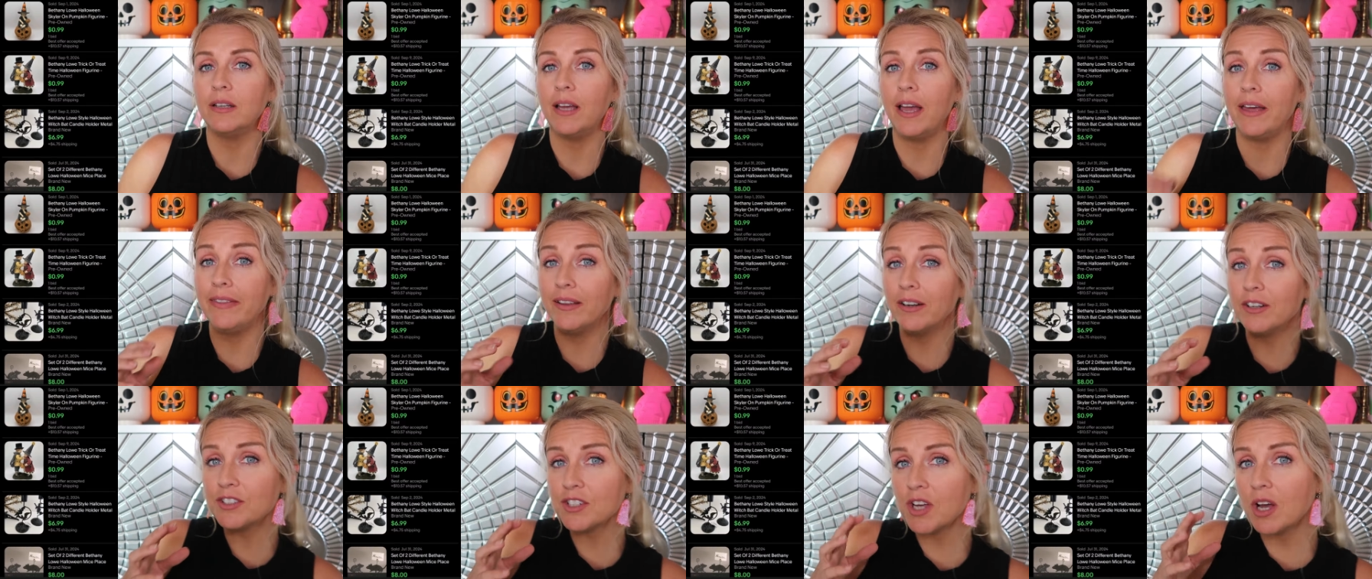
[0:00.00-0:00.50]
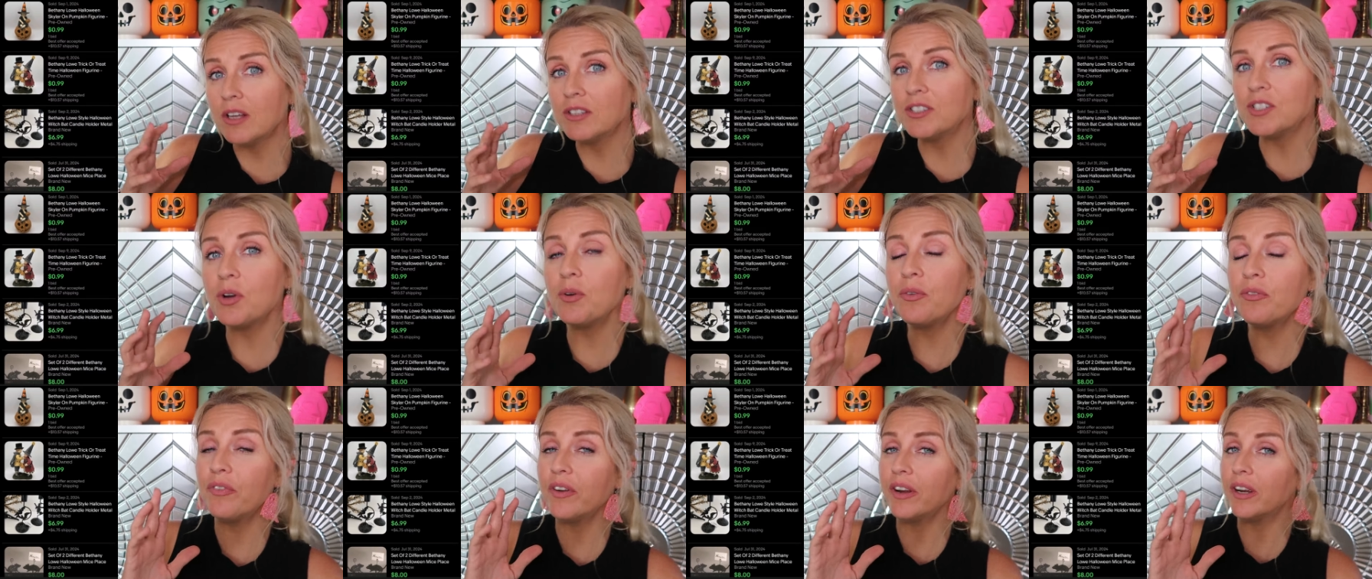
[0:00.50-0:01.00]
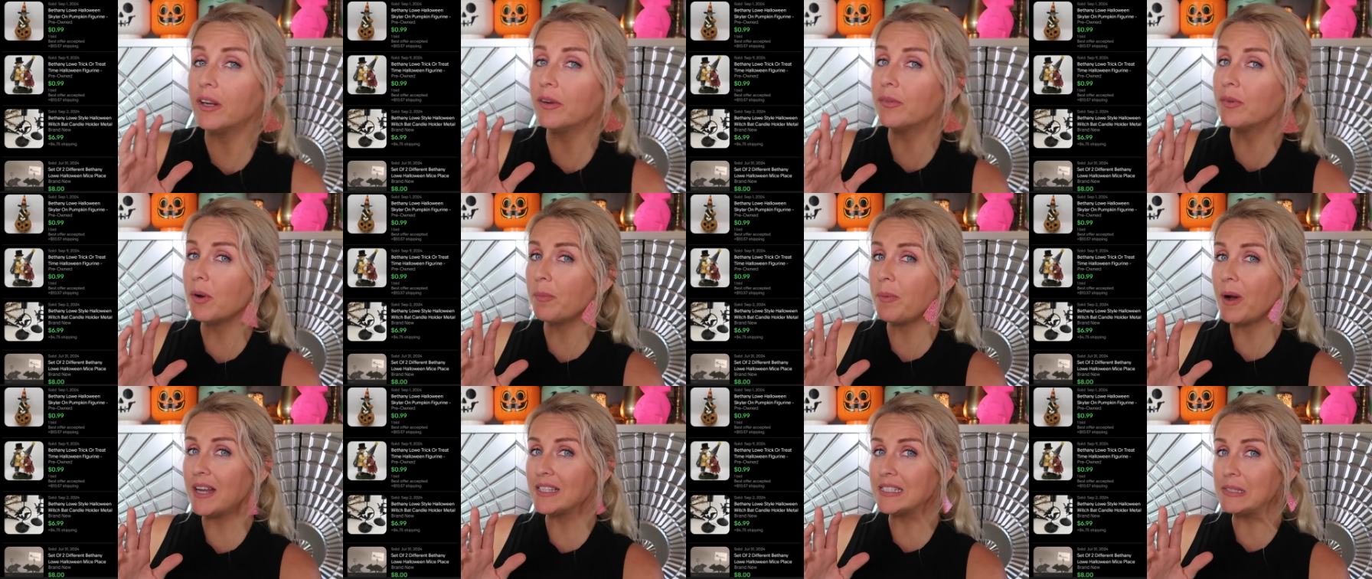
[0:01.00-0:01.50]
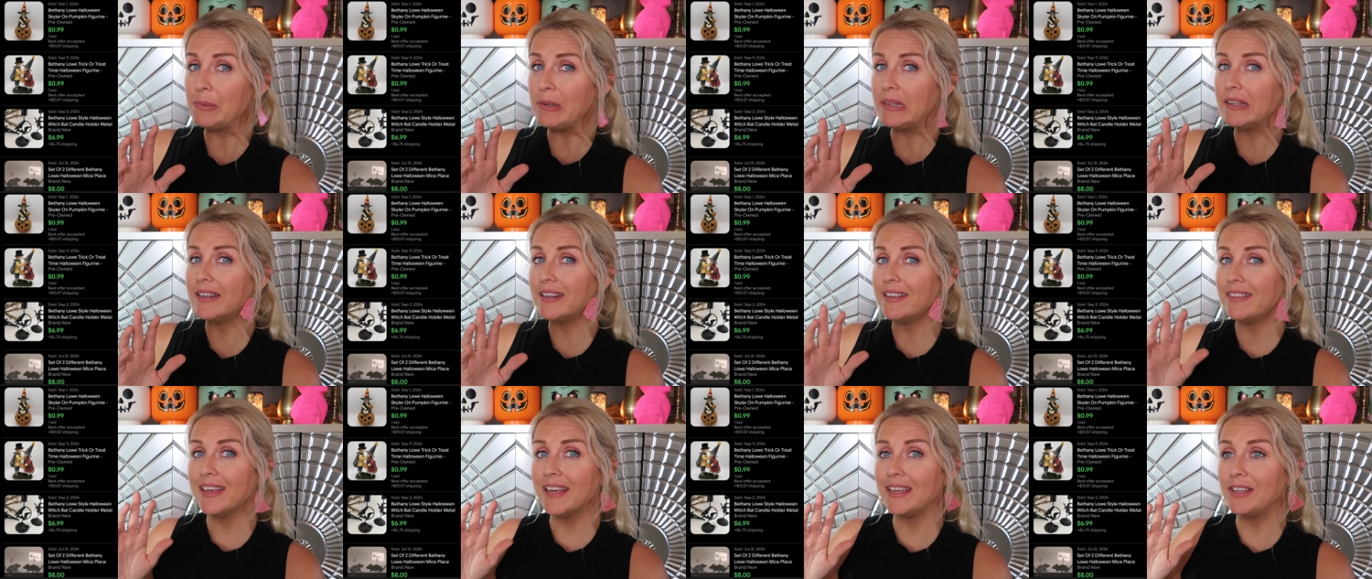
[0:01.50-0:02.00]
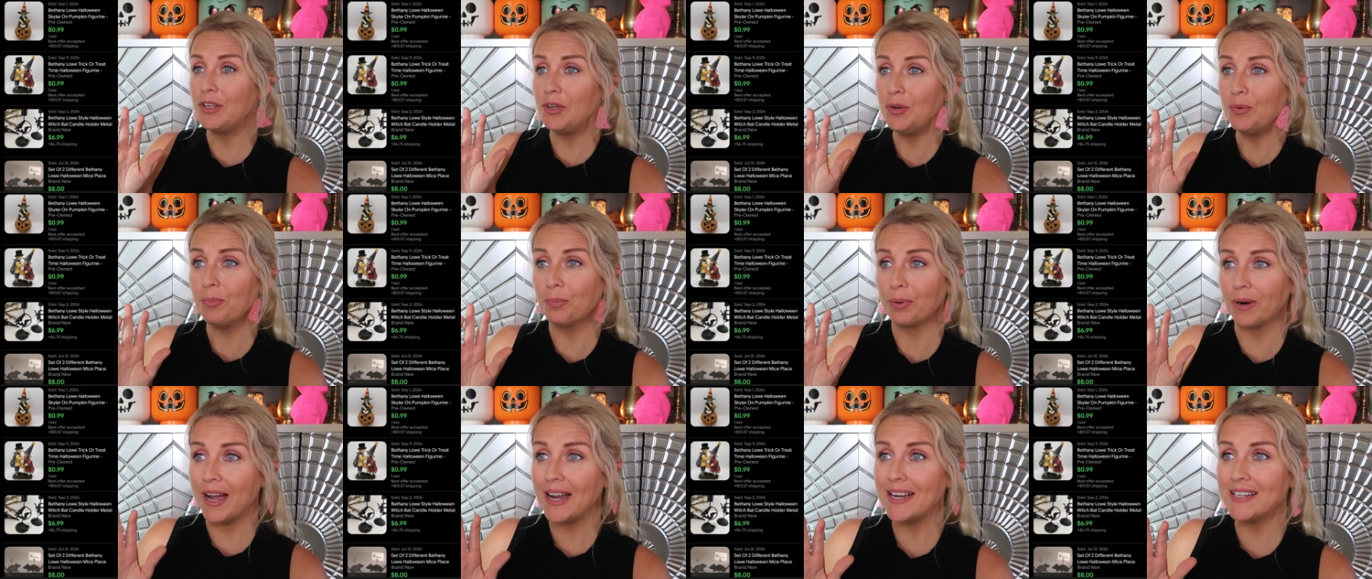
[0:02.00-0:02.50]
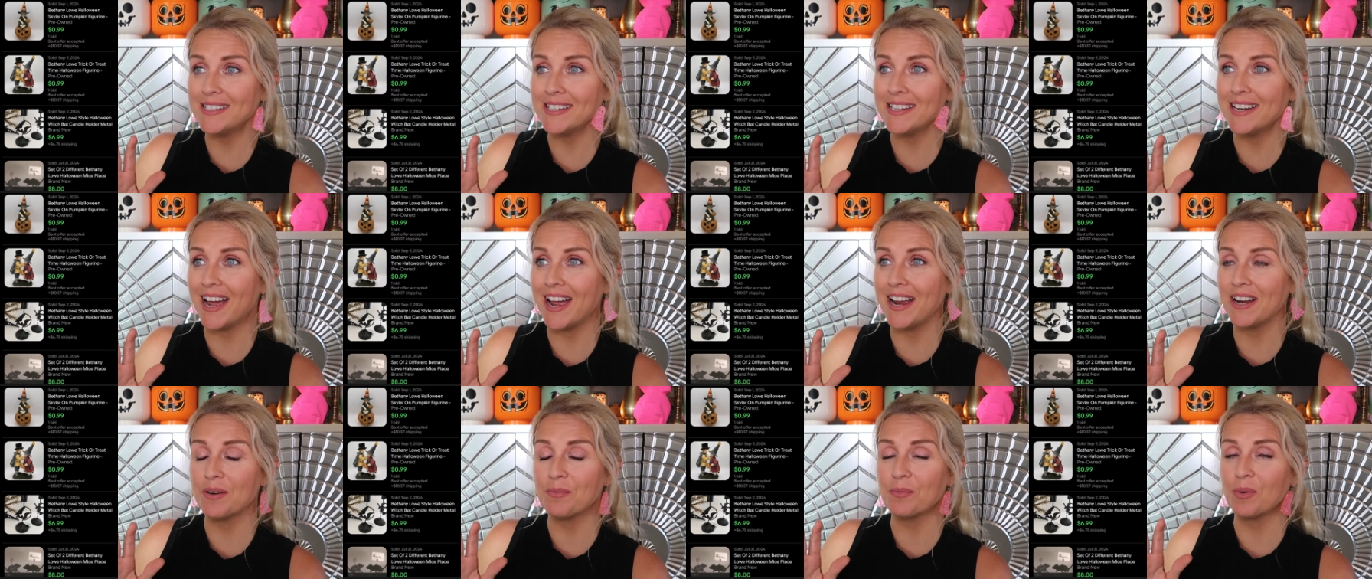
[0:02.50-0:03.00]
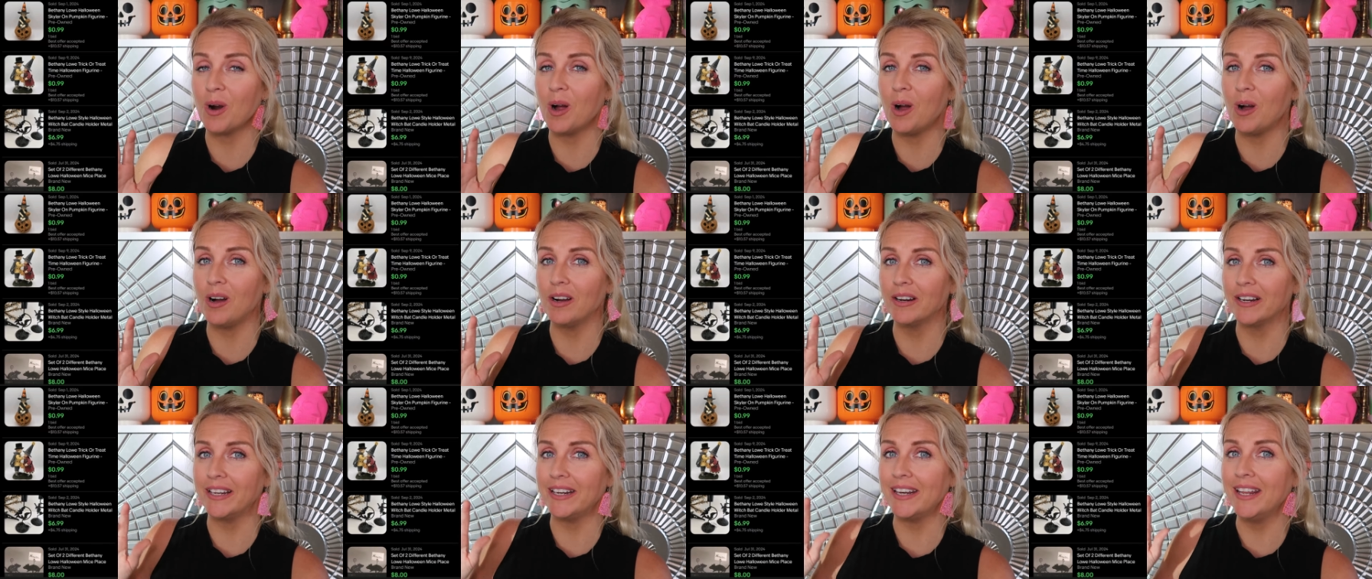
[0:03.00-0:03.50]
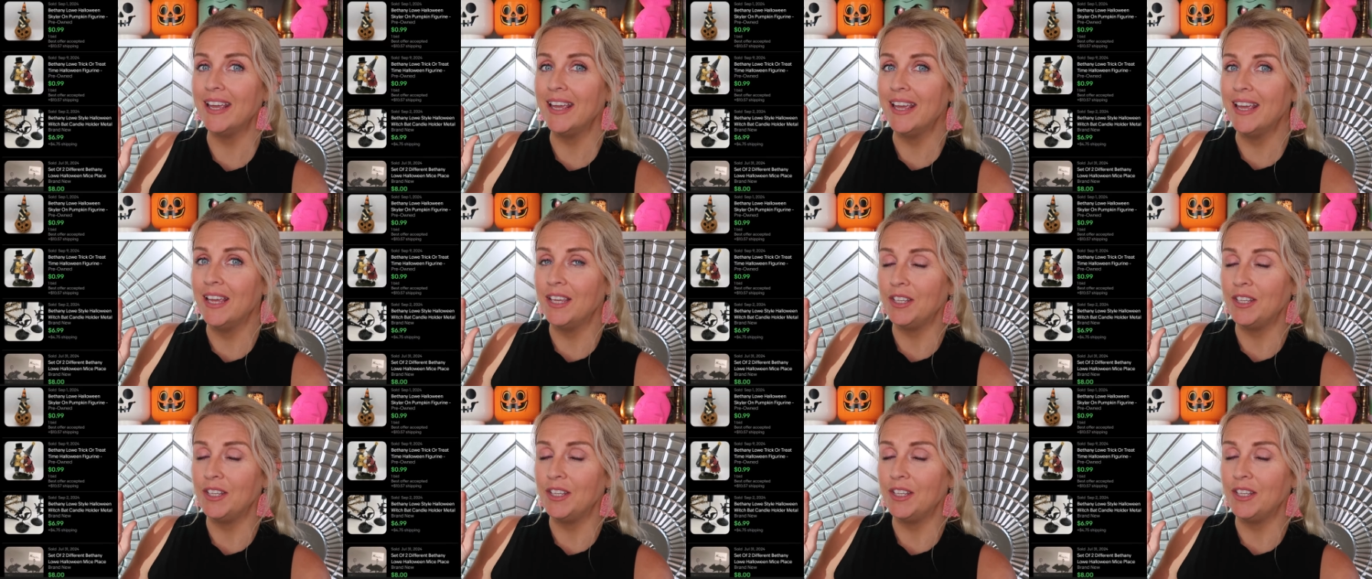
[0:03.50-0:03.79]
And there's also a very real possibility that you price an item wrong and